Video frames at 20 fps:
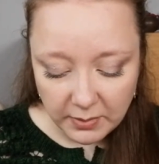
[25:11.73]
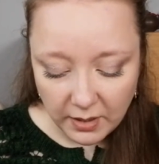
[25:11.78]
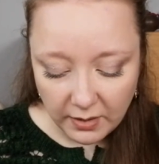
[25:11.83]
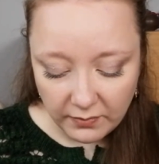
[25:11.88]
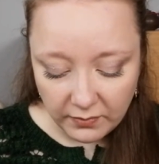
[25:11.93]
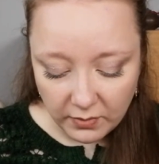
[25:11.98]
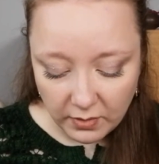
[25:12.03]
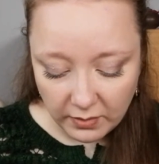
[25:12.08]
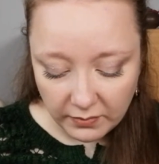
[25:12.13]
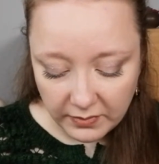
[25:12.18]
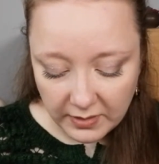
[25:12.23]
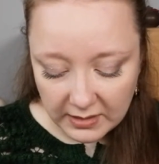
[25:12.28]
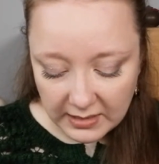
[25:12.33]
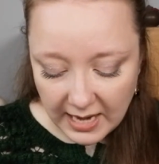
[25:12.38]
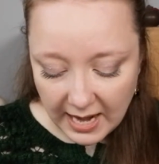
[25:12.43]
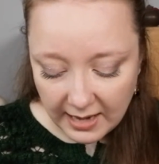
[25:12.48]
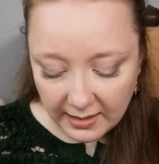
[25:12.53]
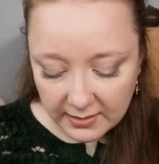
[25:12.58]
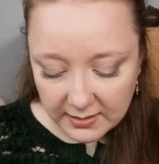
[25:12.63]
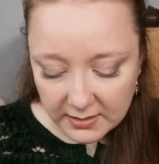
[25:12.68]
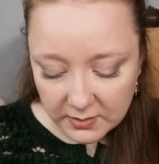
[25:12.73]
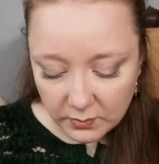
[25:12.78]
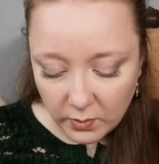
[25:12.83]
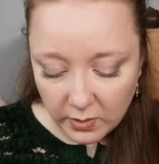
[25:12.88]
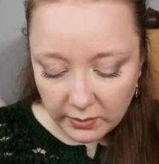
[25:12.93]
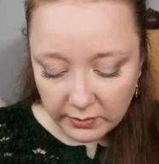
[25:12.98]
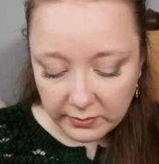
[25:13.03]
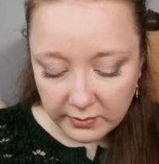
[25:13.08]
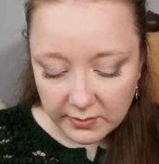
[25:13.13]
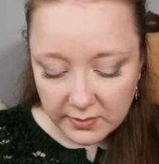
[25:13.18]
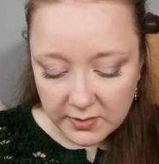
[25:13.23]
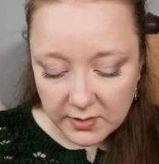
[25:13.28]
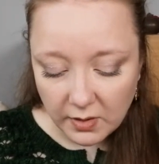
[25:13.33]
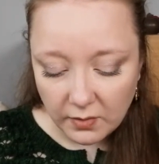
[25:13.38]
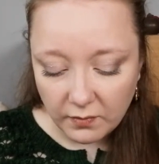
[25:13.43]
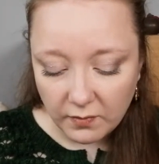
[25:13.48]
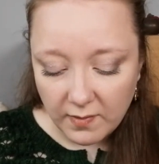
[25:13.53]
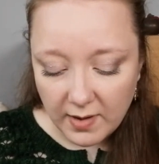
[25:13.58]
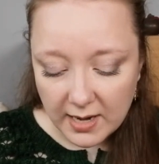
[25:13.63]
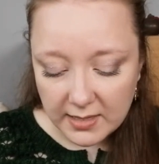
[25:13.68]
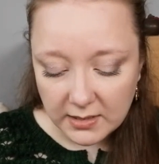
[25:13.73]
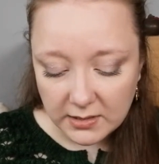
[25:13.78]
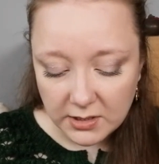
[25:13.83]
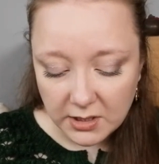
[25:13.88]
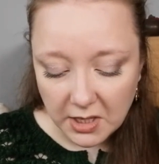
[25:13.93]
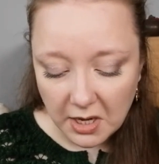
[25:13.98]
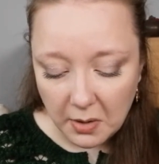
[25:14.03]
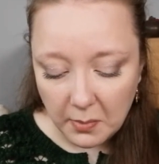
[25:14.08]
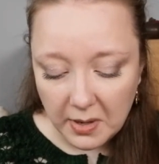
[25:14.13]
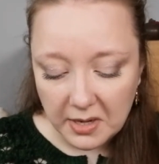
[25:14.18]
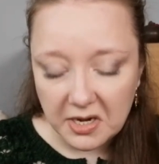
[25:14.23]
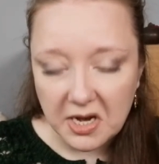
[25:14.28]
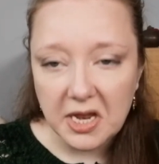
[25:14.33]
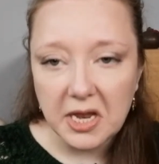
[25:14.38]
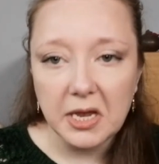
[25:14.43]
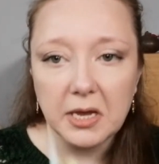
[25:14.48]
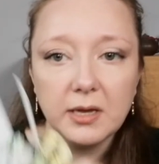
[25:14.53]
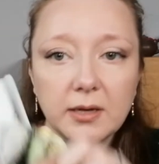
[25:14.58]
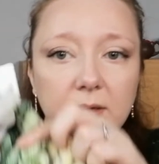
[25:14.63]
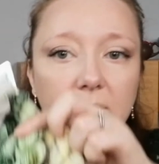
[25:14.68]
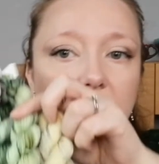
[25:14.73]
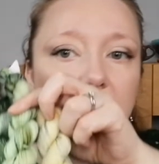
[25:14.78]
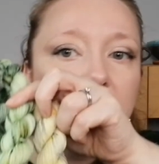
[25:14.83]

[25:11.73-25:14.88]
but I've got the next ones ready to go in here.